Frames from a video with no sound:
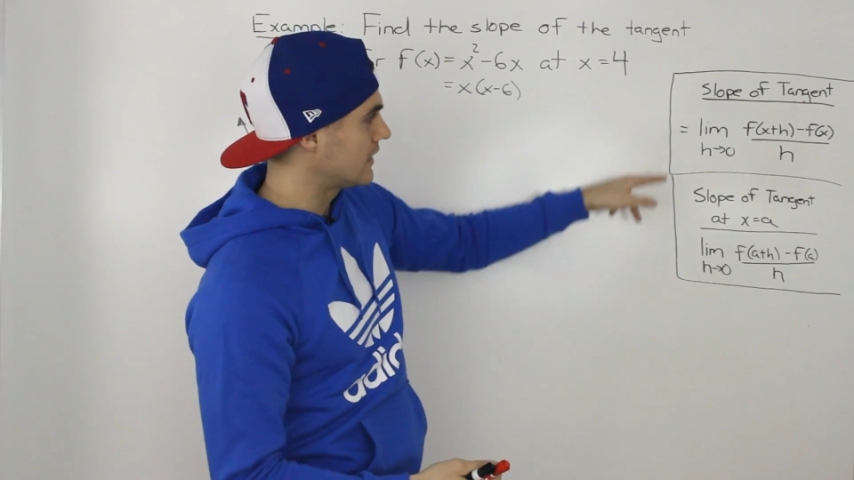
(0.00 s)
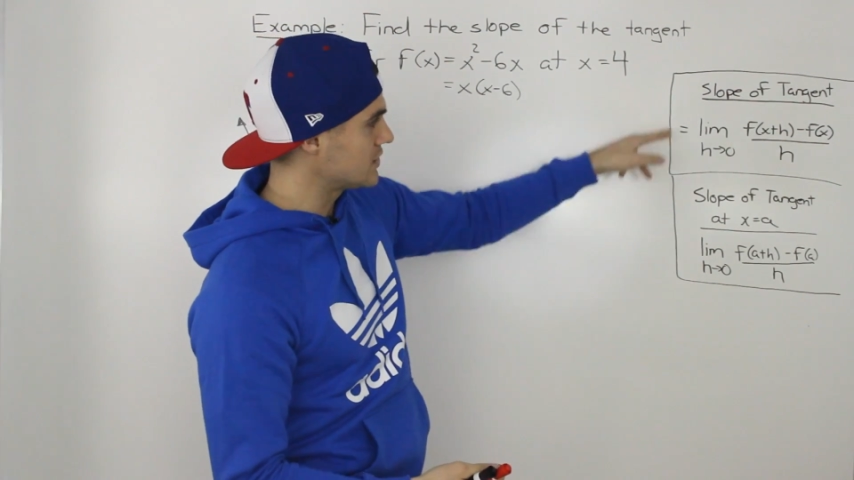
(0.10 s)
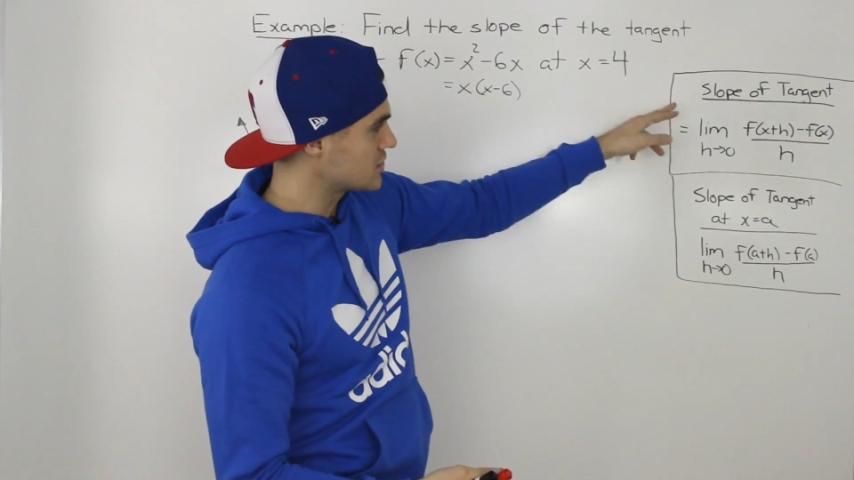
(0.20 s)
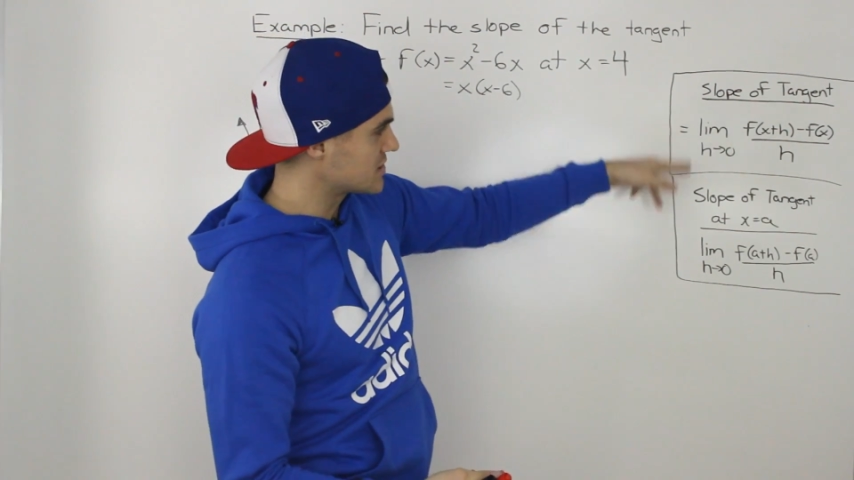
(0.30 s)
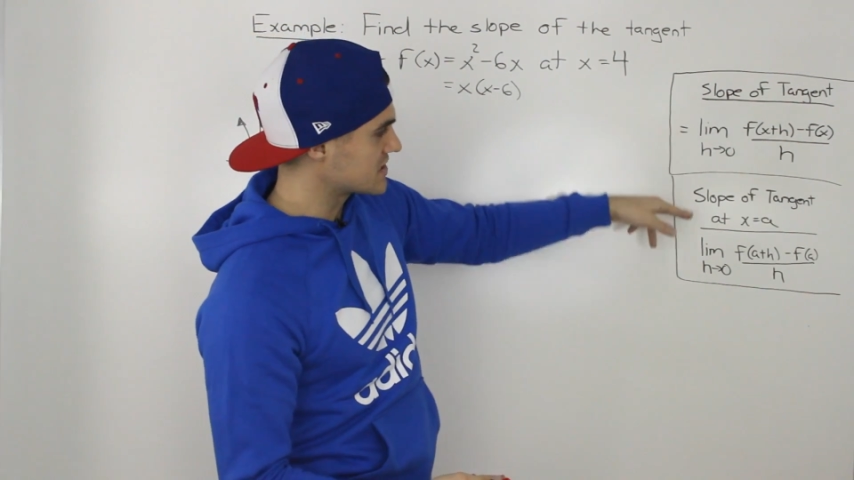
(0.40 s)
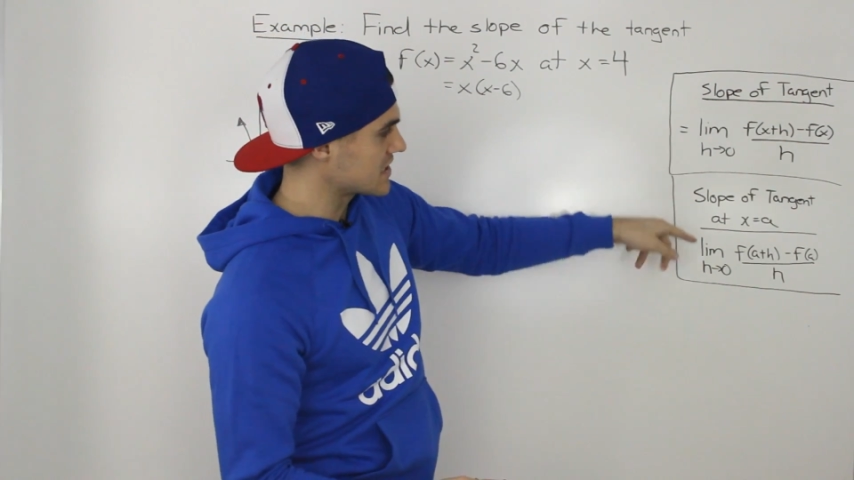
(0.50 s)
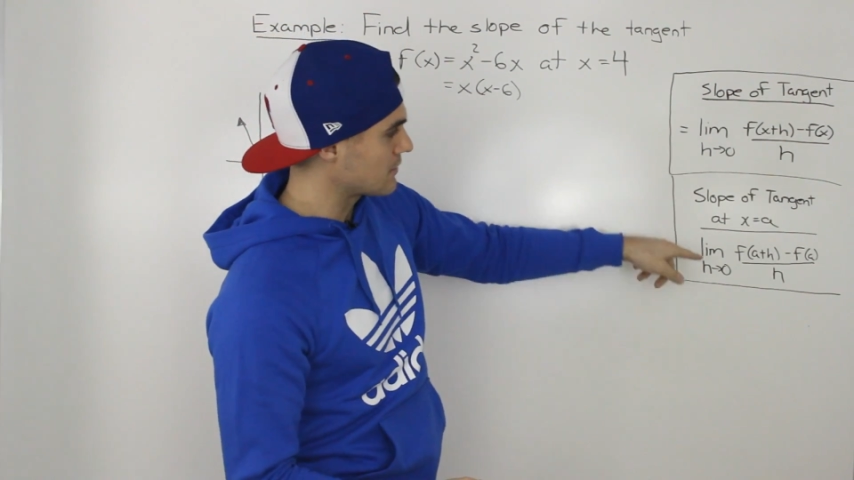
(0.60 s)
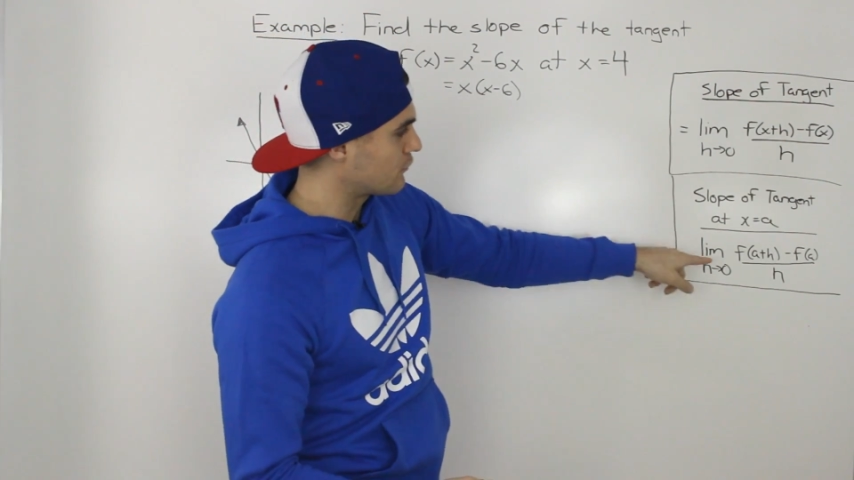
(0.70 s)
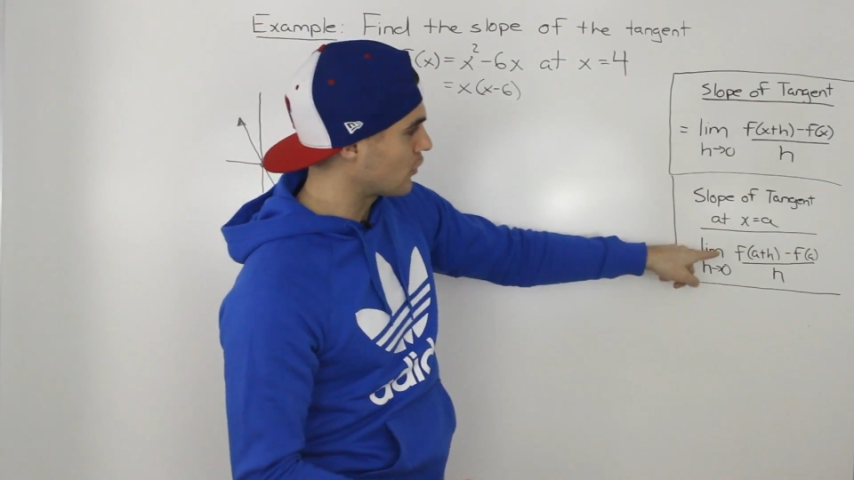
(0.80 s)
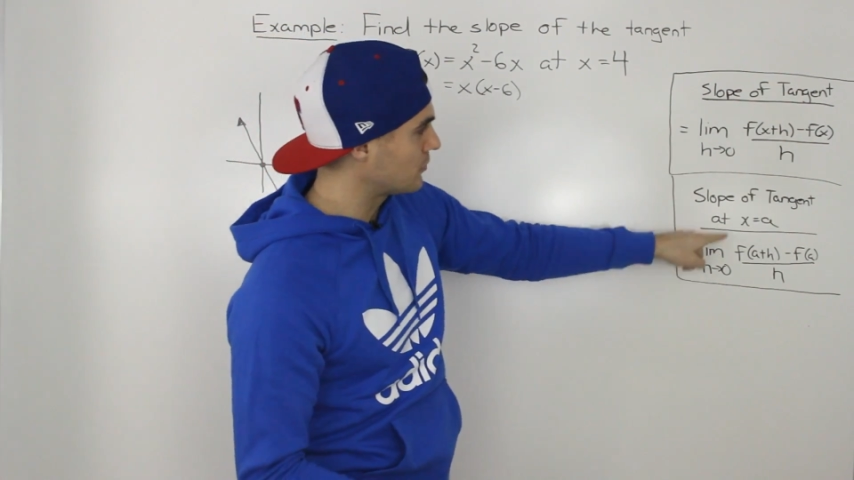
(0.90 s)
it's just the
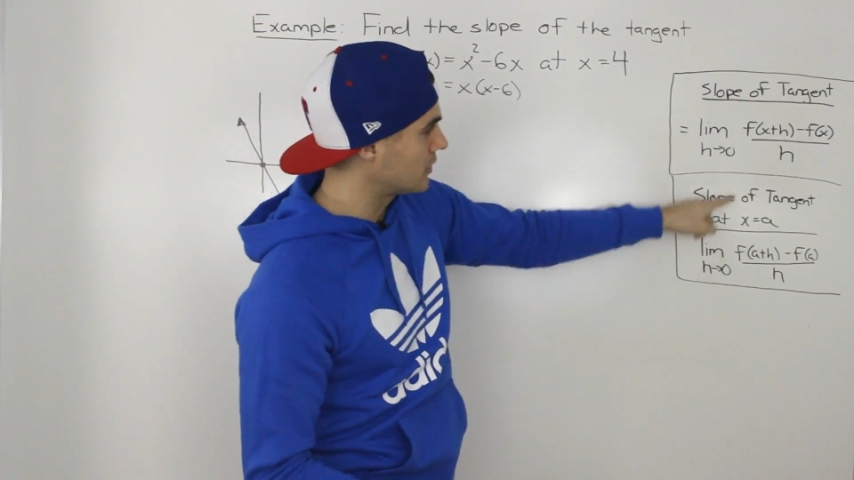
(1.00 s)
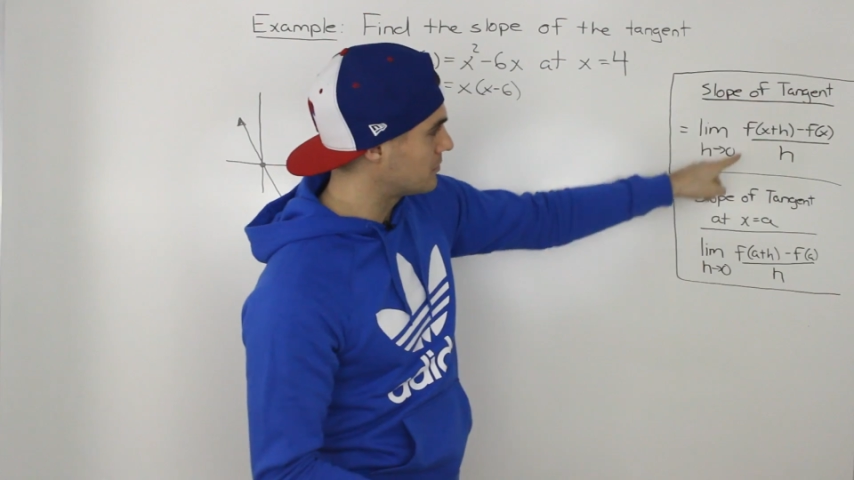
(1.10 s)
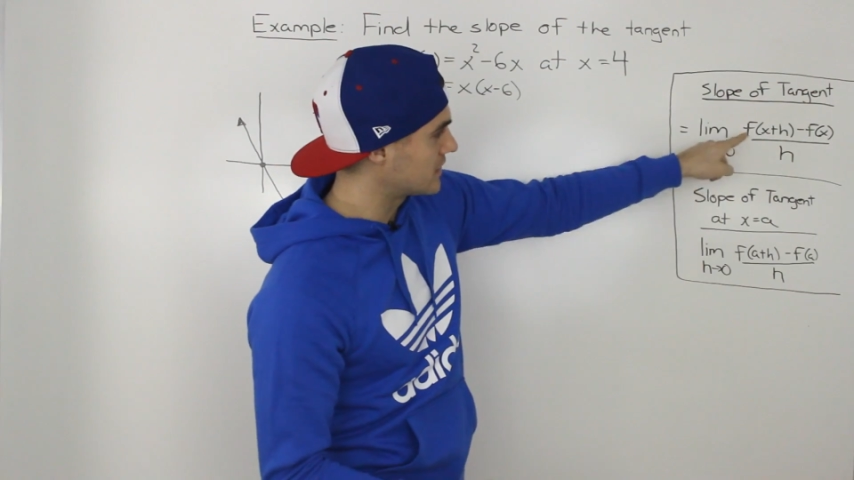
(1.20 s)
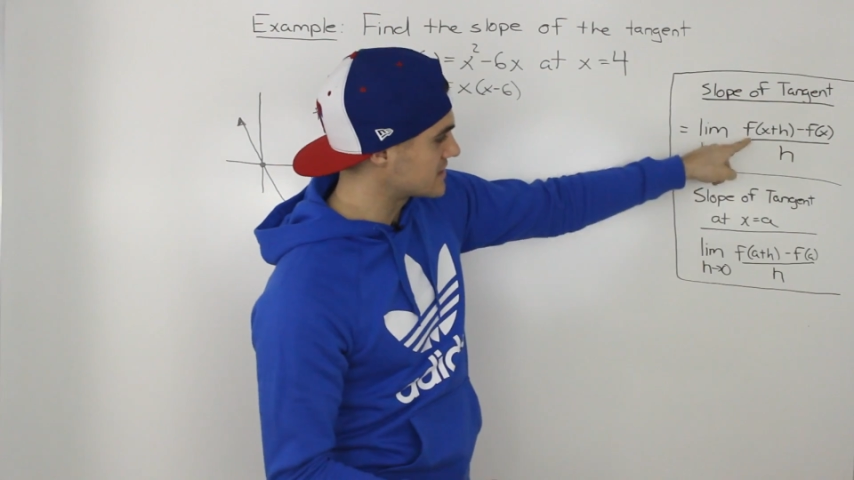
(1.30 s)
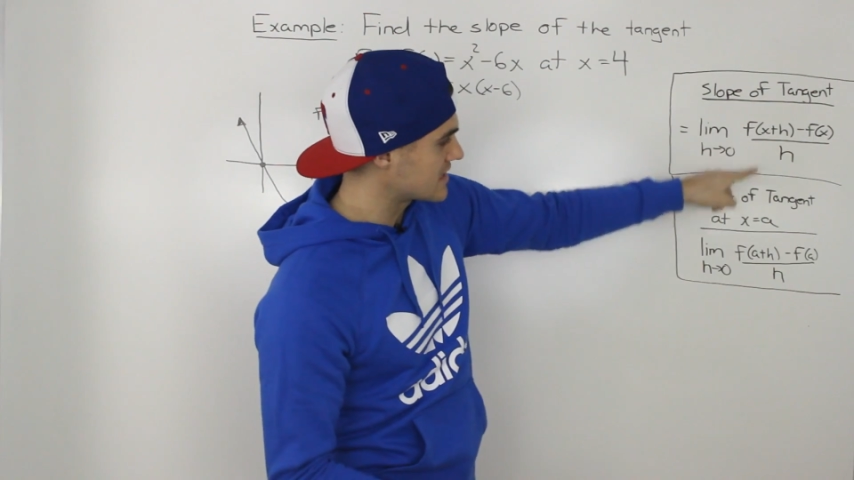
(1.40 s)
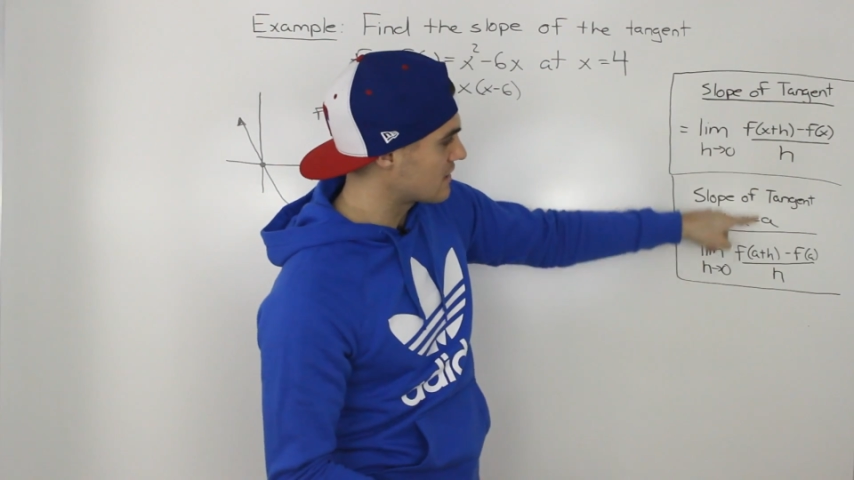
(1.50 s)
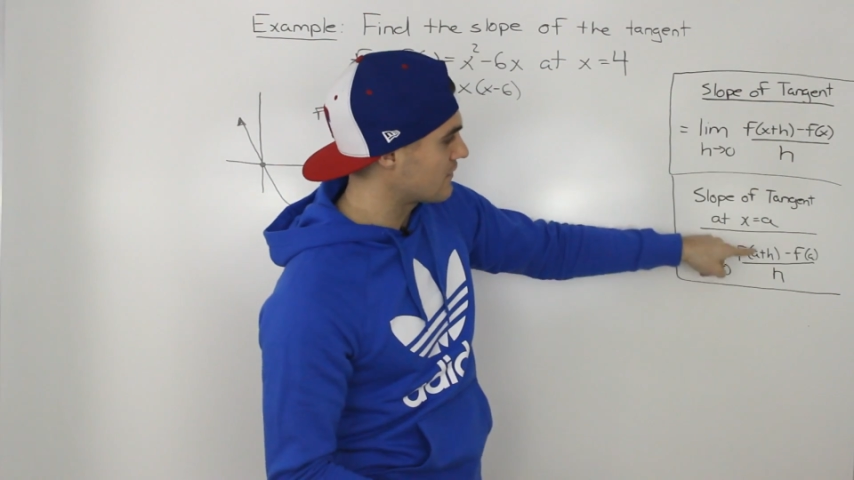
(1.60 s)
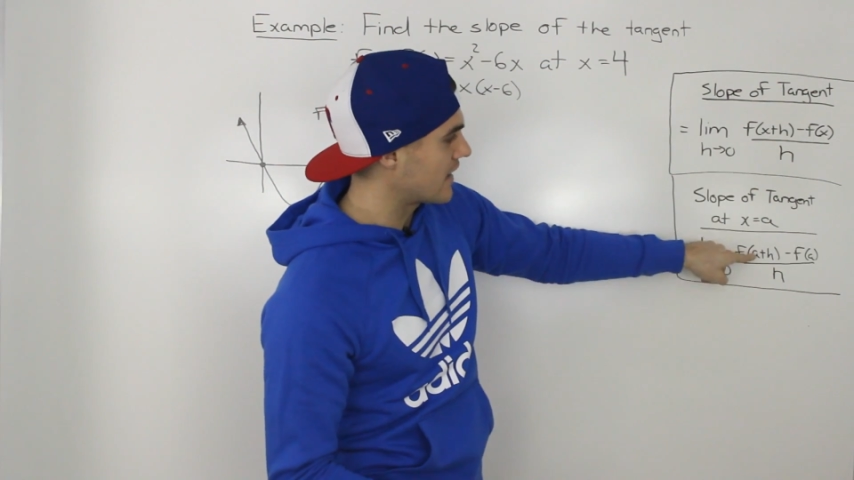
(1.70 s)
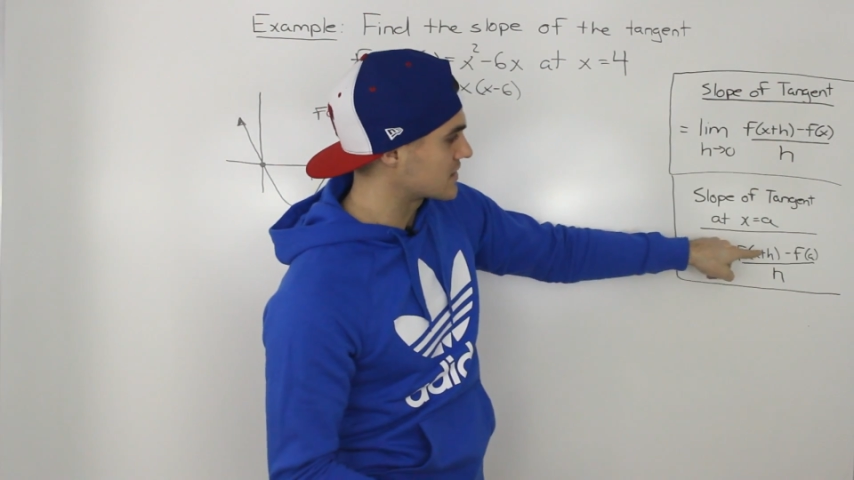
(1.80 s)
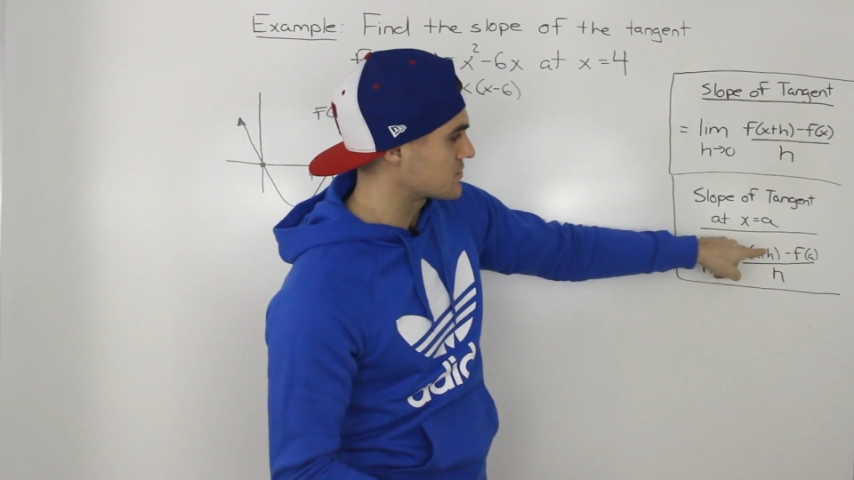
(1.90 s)
same formula, but instead
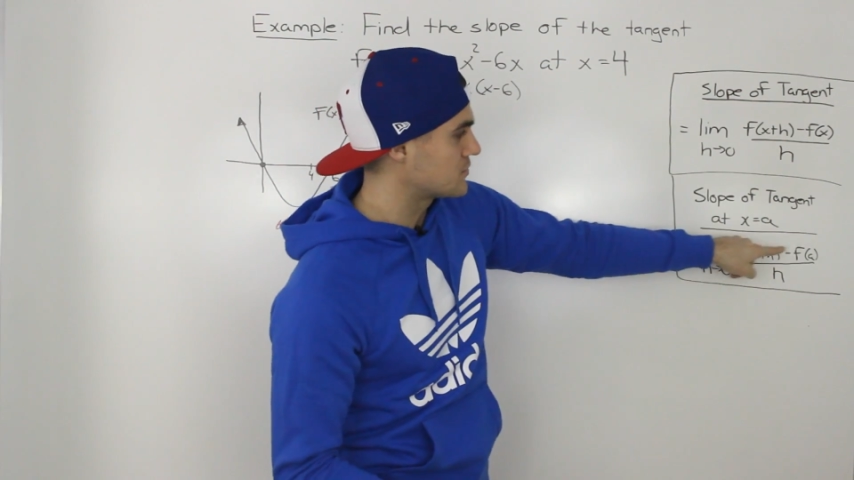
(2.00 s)
of X,